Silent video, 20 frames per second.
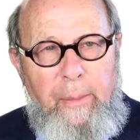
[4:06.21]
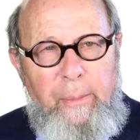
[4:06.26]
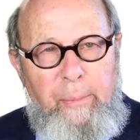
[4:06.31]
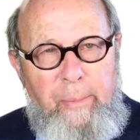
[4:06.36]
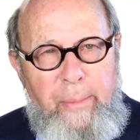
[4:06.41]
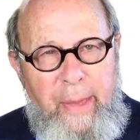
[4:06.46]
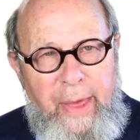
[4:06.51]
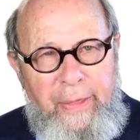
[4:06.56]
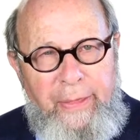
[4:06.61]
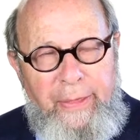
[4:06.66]

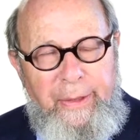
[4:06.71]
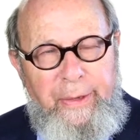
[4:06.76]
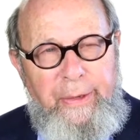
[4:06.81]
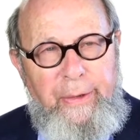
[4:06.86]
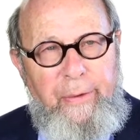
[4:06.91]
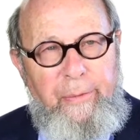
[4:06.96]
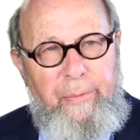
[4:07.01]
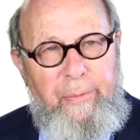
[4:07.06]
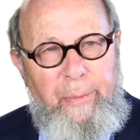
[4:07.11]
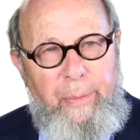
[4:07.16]
method
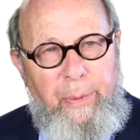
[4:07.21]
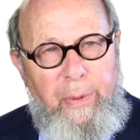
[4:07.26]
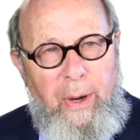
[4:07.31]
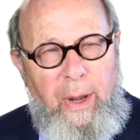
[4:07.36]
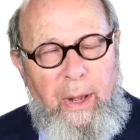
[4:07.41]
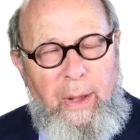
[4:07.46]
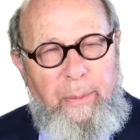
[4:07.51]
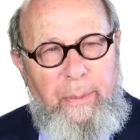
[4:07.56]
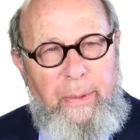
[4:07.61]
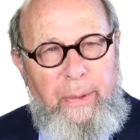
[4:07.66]
of
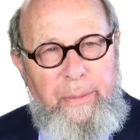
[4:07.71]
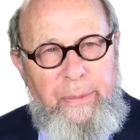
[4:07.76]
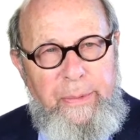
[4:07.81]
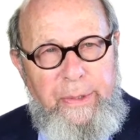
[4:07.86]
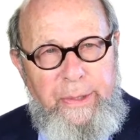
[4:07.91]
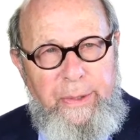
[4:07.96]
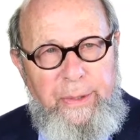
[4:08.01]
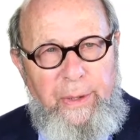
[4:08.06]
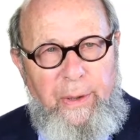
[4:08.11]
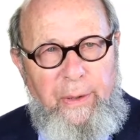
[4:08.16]
problem
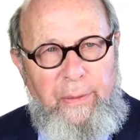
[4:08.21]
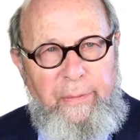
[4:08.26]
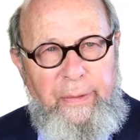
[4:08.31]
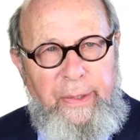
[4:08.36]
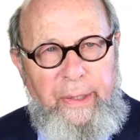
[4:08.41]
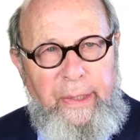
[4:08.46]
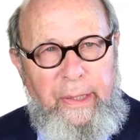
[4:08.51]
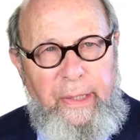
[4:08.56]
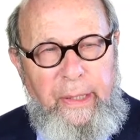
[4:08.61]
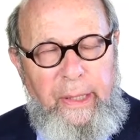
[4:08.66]

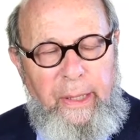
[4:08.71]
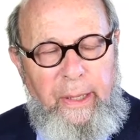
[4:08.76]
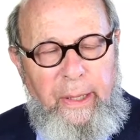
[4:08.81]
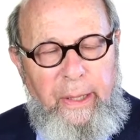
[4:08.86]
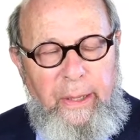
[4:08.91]
solving